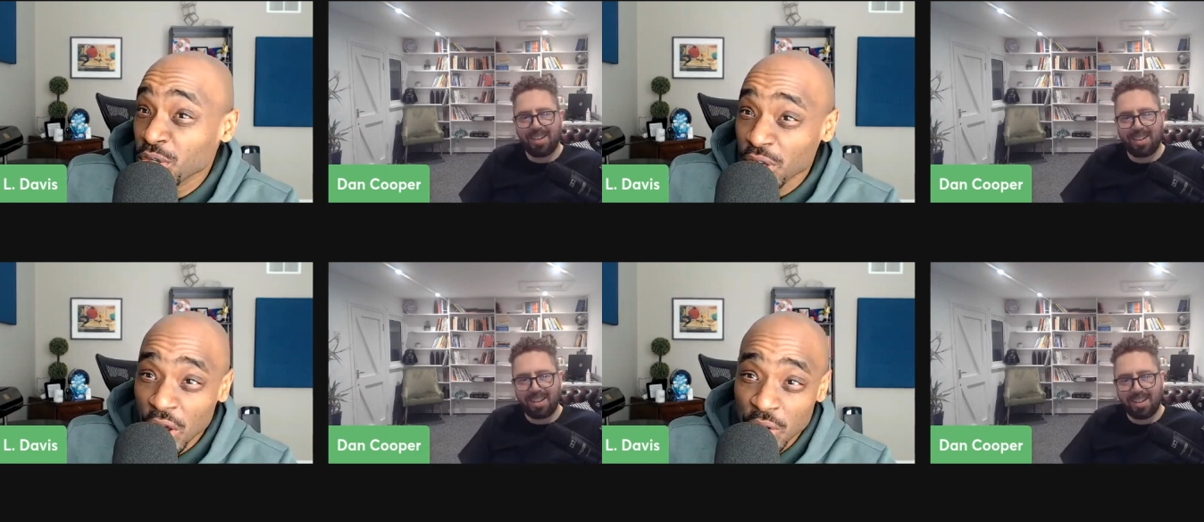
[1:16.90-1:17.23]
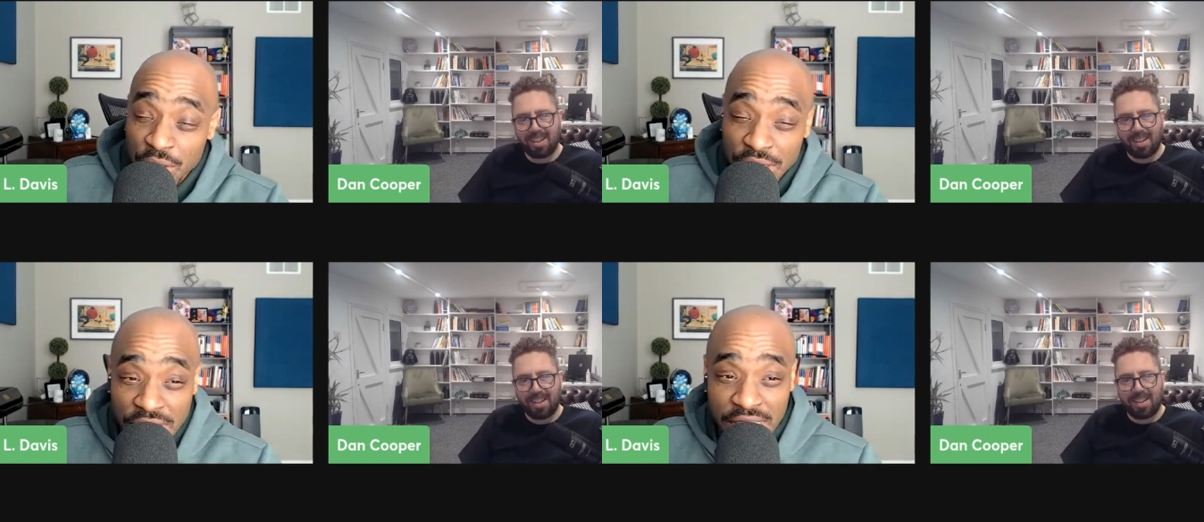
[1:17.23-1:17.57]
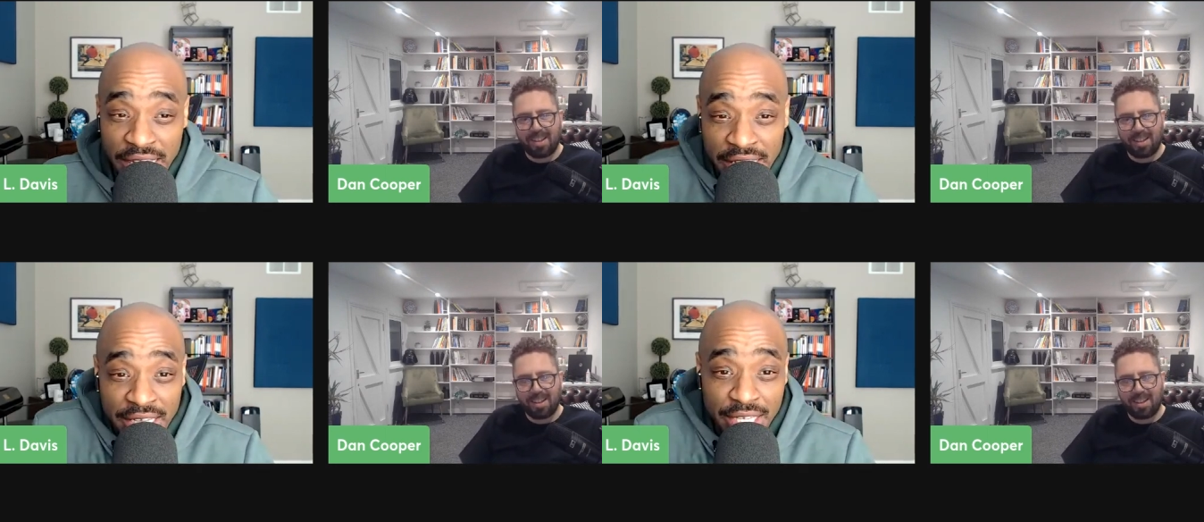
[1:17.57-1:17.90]
Speaker 1: know, the
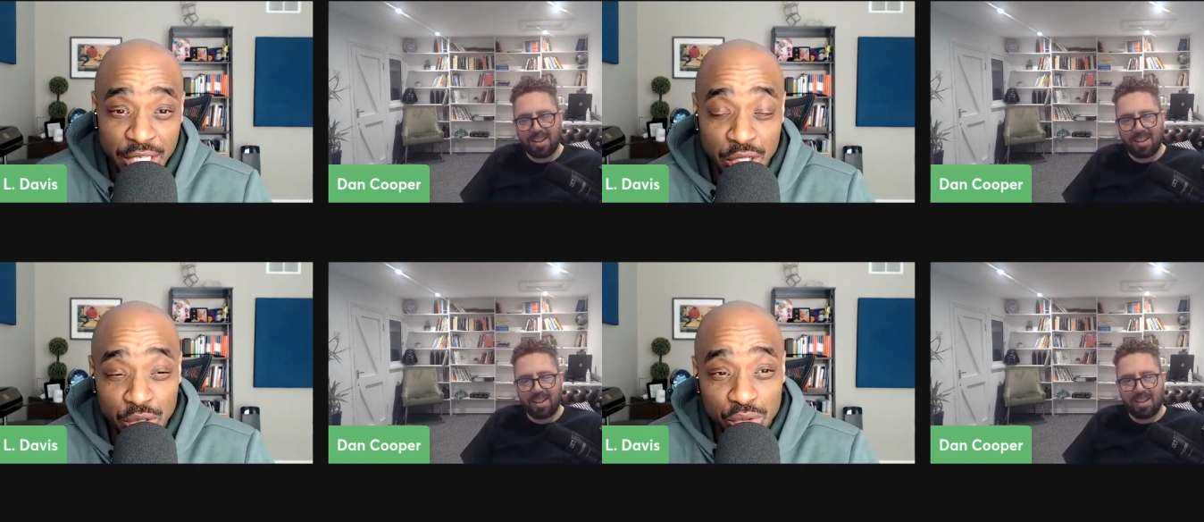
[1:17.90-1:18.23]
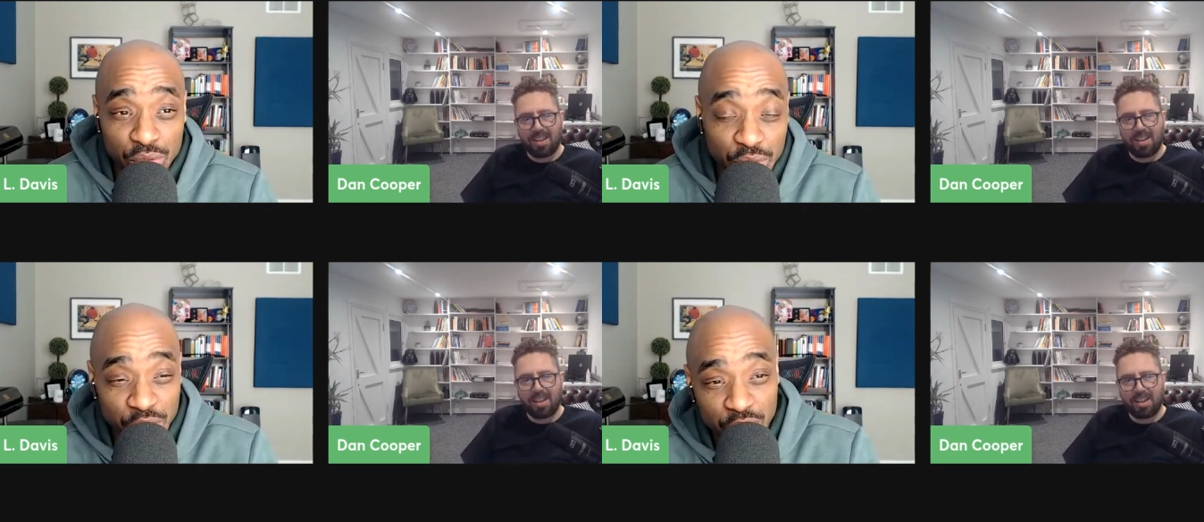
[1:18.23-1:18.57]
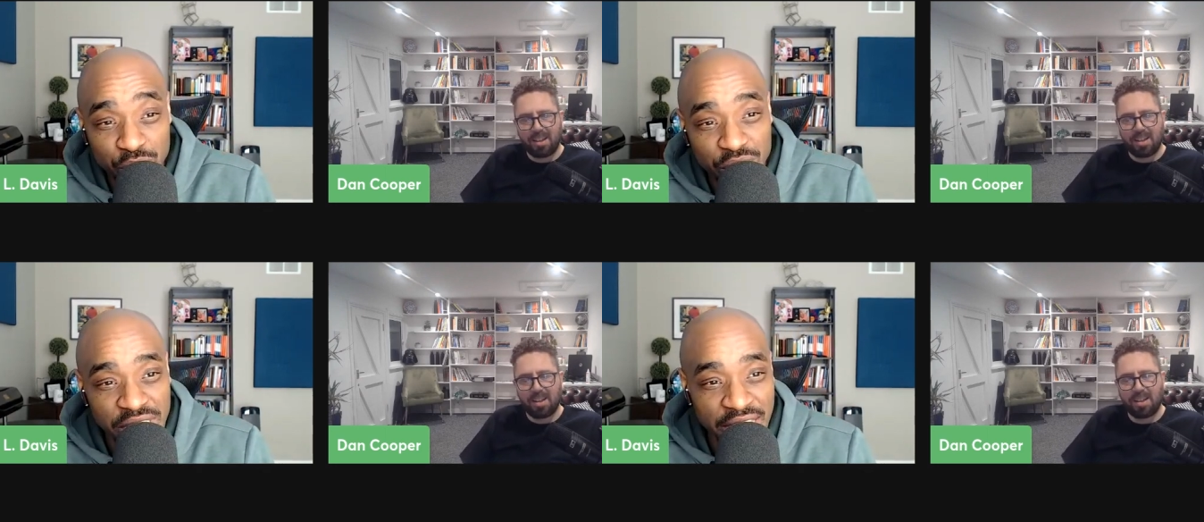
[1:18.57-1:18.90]
second you you
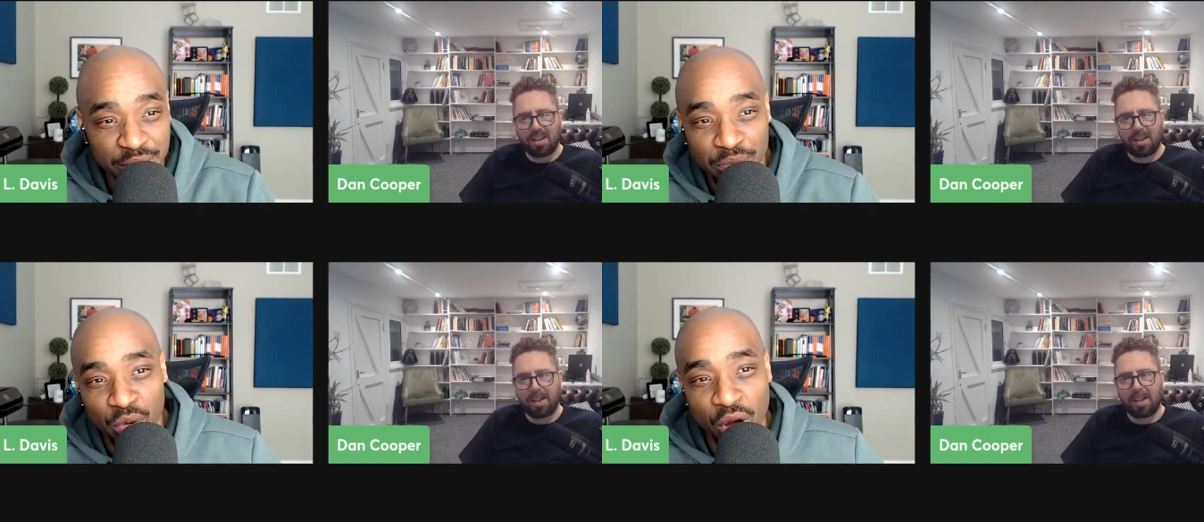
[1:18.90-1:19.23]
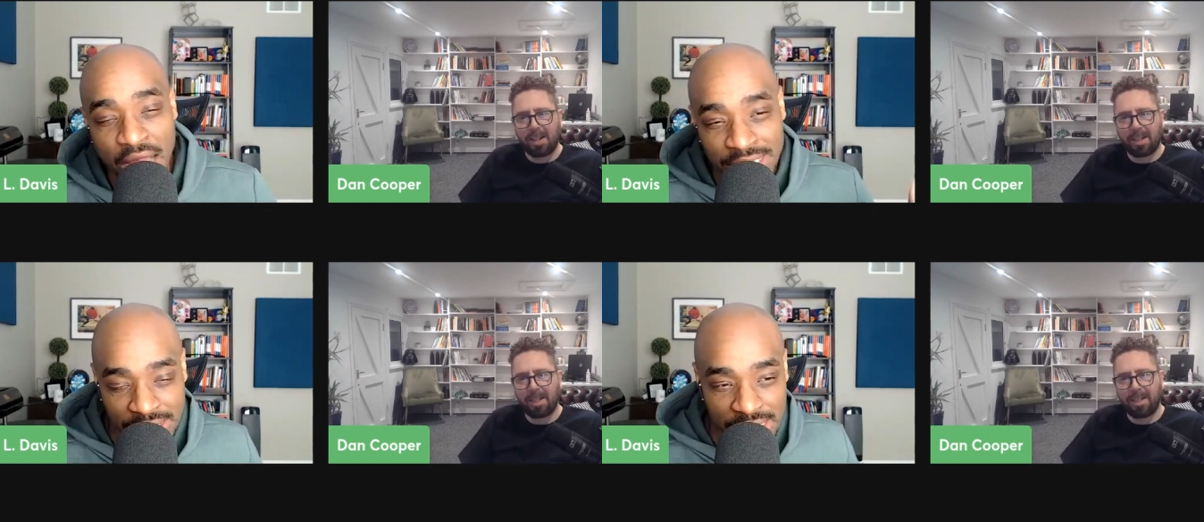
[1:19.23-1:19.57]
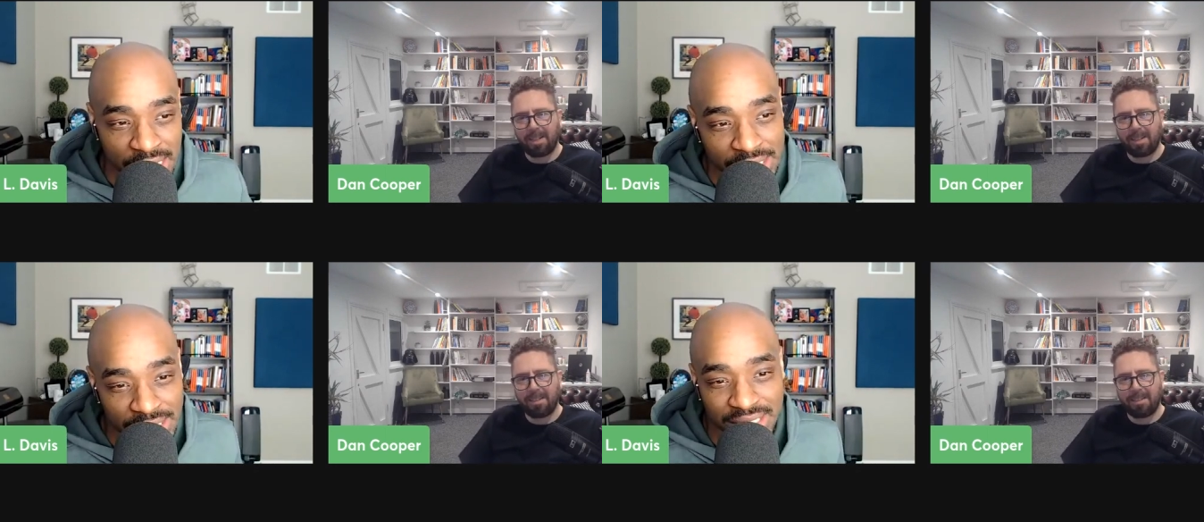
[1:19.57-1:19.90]
said
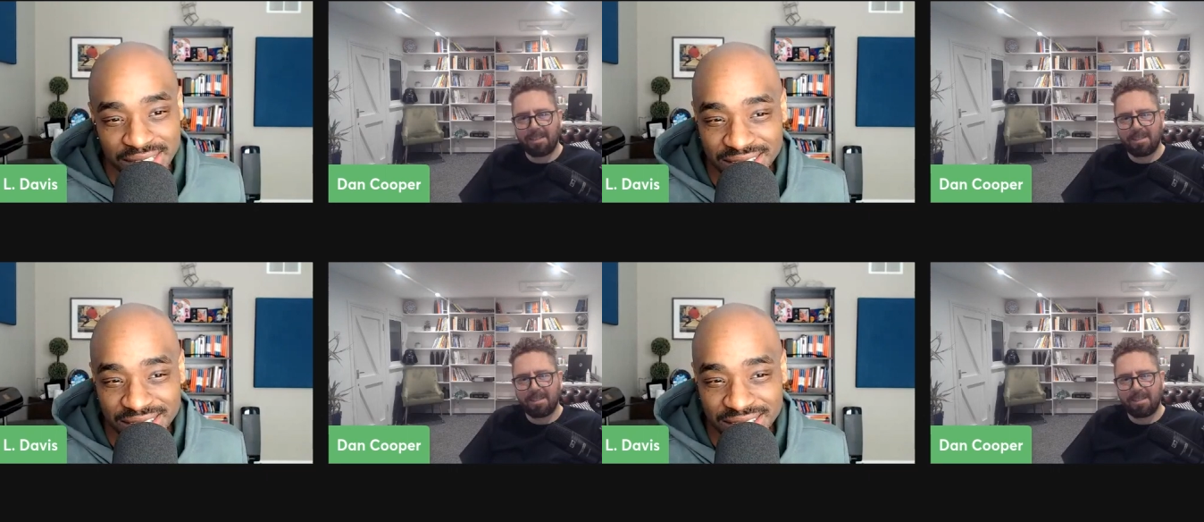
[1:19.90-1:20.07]
process,